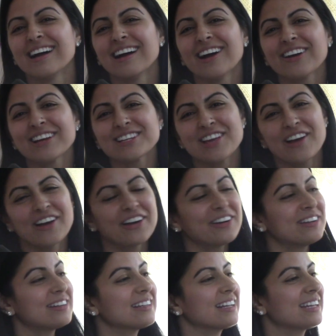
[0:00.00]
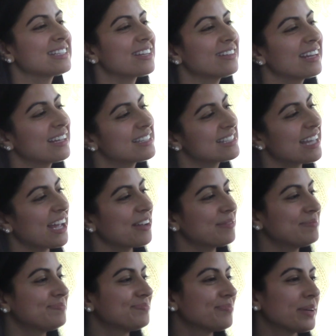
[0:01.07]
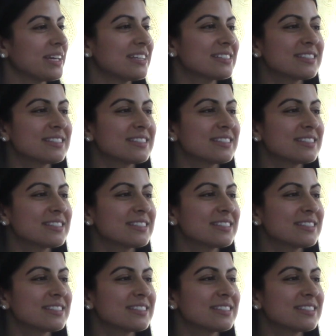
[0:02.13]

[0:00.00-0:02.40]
right, y'all. Until next time. Peace.